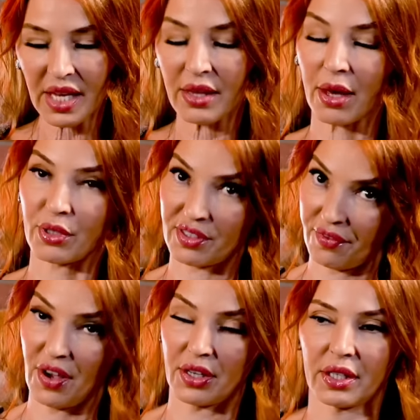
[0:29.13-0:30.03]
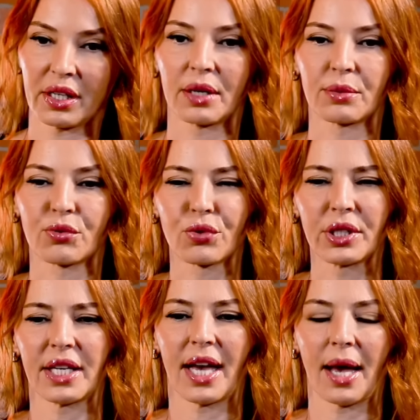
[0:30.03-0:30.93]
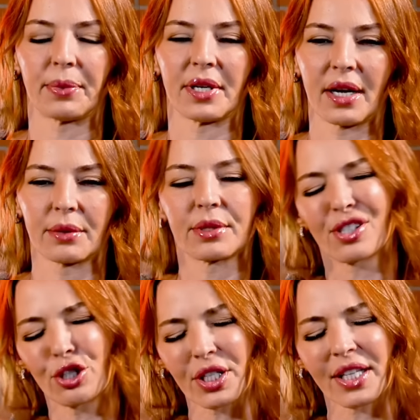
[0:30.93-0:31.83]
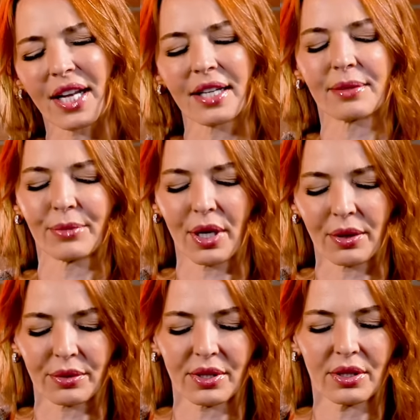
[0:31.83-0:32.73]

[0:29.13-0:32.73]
That was fun, and I was really happy. I was looking at him, I was,